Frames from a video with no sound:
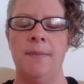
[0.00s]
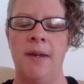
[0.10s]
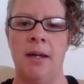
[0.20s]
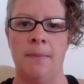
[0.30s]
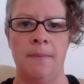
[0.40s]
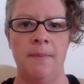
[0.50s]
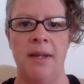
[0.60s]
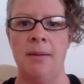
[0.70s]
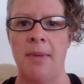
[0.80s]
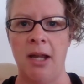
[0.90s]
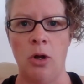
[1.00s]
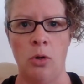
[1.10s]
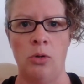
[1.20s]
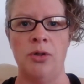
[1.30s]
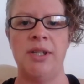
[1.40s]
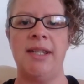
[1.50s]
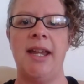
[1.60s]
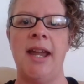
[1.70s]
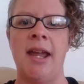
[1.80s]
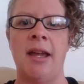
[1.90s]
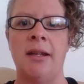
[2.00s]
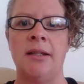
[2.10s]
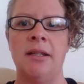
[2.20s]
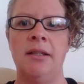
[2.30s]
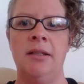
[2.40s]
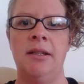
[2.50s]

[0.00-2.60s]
and my goals and